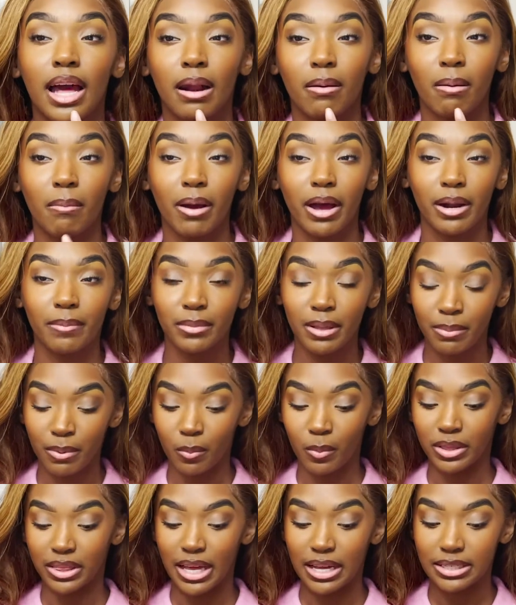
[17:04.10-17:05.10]
on my bottom lip, and
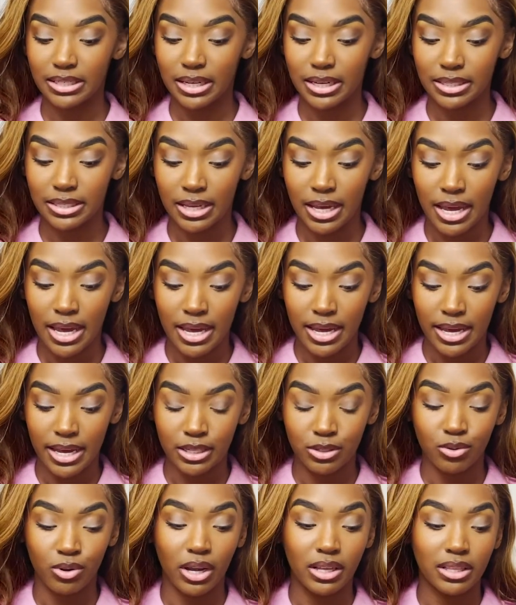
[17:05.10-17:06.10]
what that does is
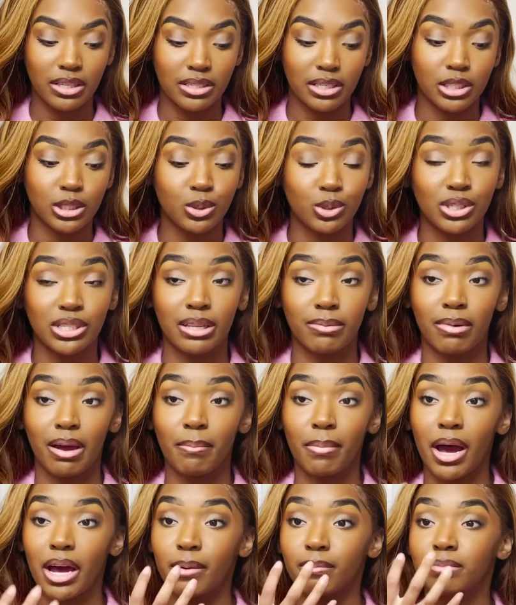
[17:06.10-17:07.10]
create this illusion that my
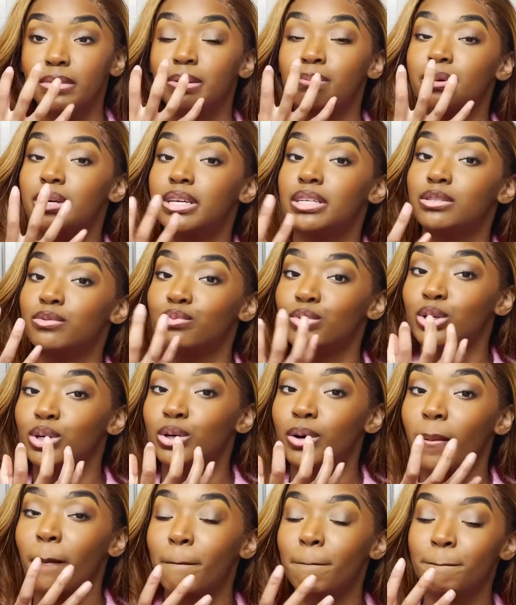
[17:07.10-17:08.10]
bottom lip is
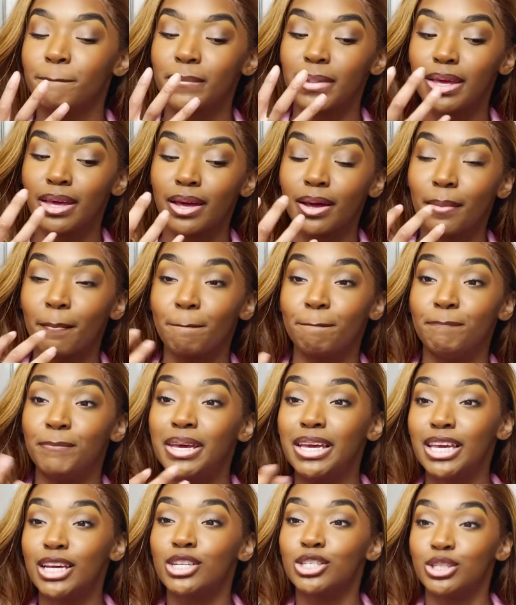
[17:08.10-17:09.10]
real big
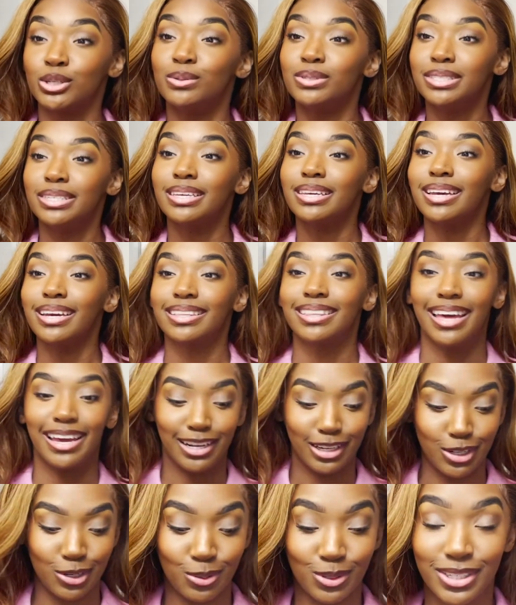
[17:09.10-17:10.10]
and juicy and like
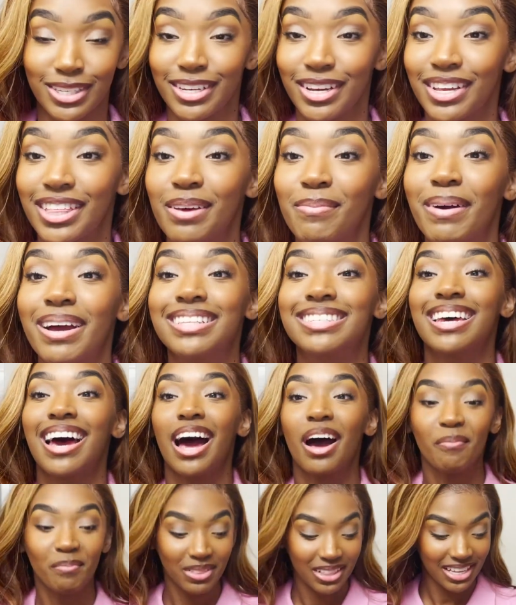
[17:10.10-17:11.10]
juicier than my
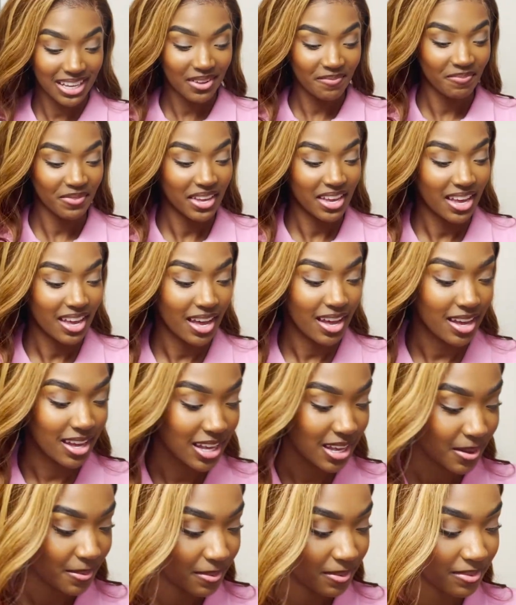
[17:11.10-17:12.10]
top lip.
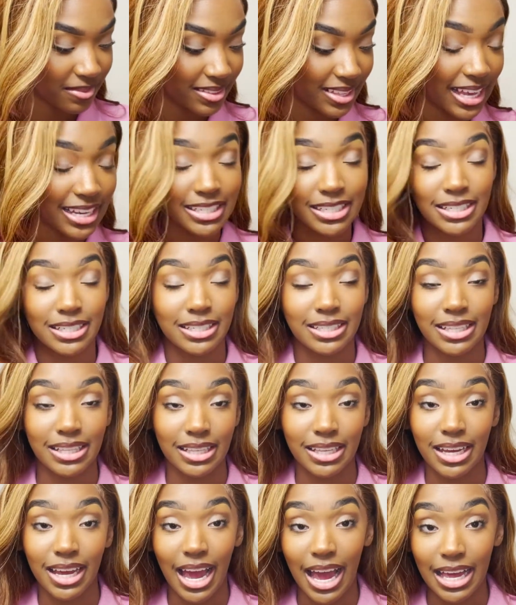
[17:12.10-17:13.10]
That's just the
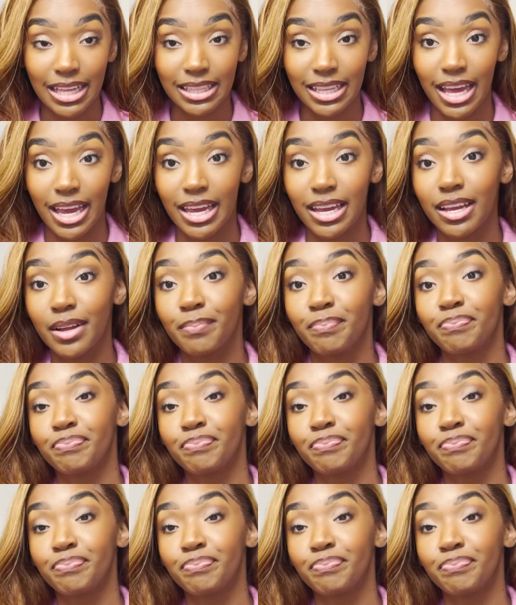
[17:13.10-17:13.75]
look I like.